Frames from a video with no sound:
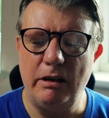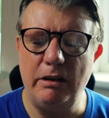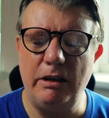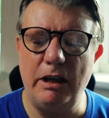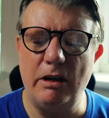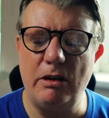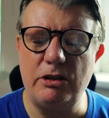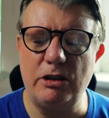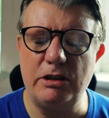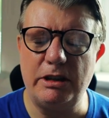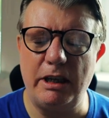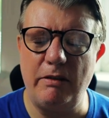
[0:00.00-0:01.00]
and the
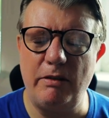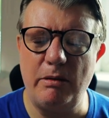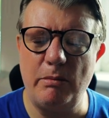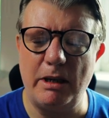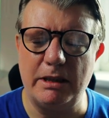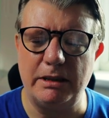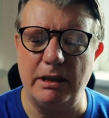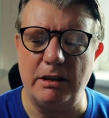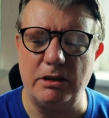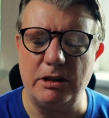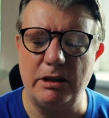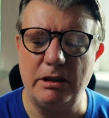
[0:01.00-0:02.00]
urgency of the
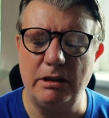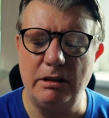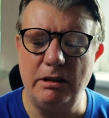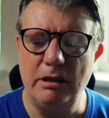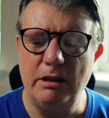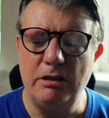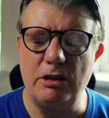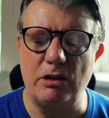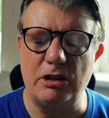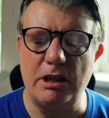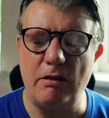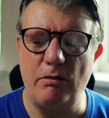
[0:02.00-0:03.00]
message.
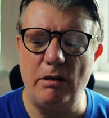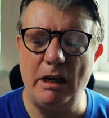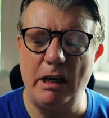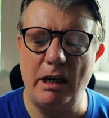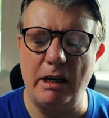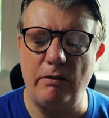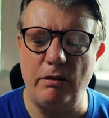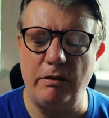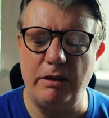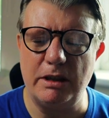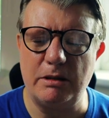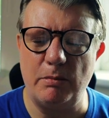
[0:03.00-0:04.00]
Touch every life
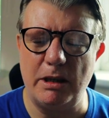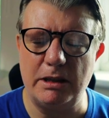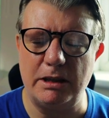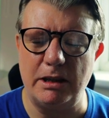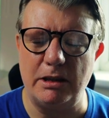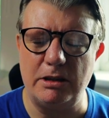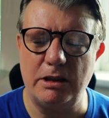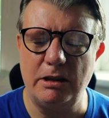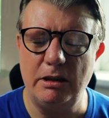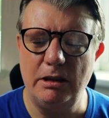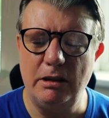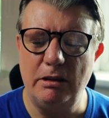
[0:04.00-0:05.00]
with this message.
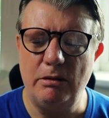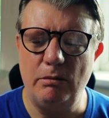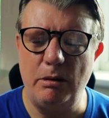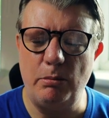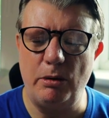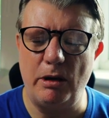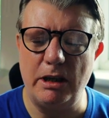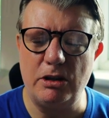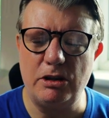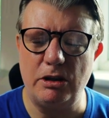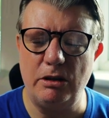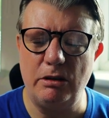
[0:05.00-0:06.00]
We
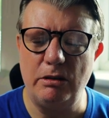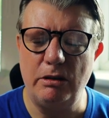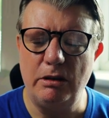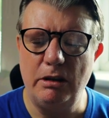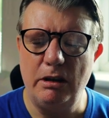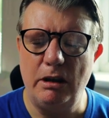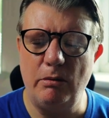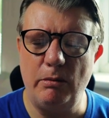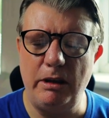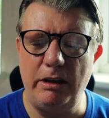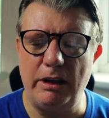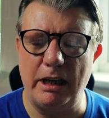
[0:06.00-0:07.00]
praise you and
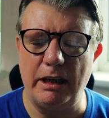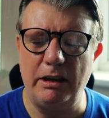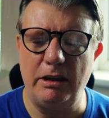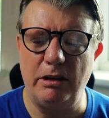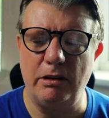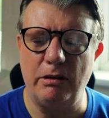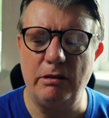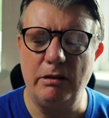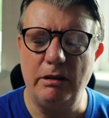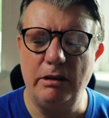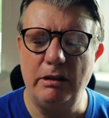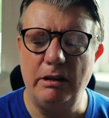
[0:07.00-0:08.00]
we thank you
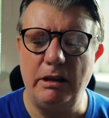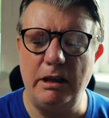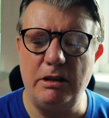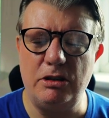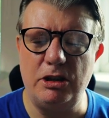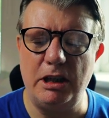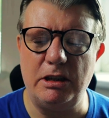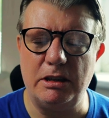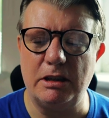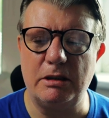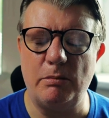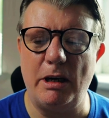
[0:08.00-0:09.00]
in
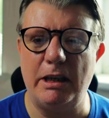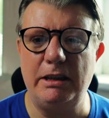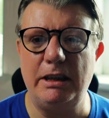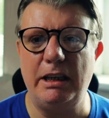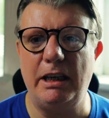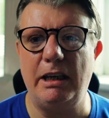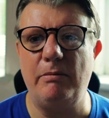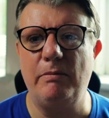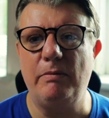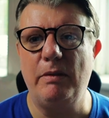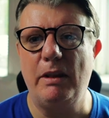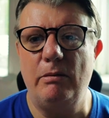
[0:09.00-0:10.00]
Jesus' mighty name.
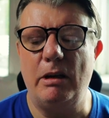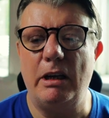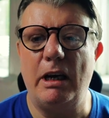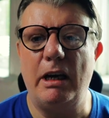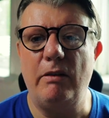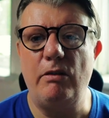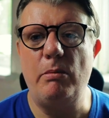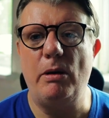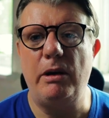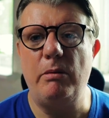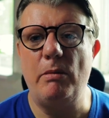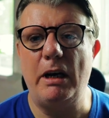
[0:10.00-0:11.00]
Well, hi
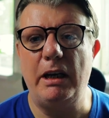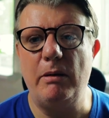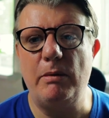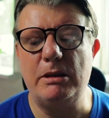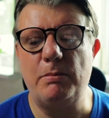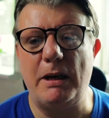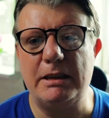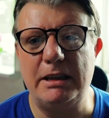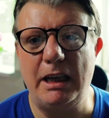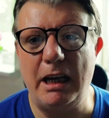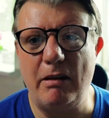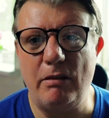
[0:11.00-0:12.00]
everybody. My name is
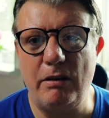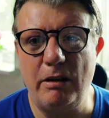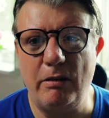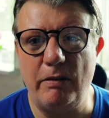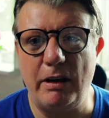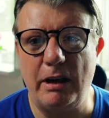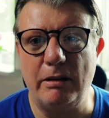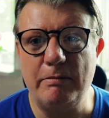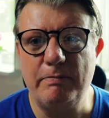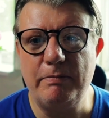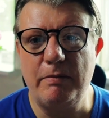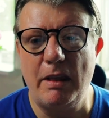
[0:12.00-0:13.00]
Pastor Gareth Lovell,
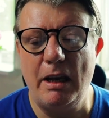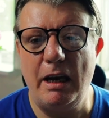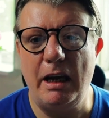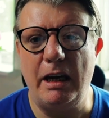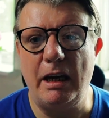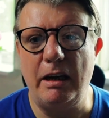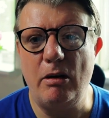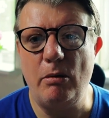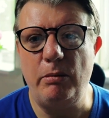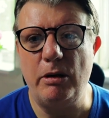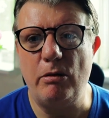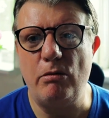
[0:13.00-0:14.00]
and I
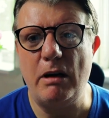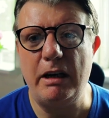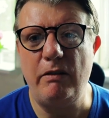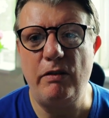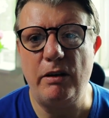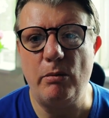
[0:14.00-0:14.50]
hope you're ready for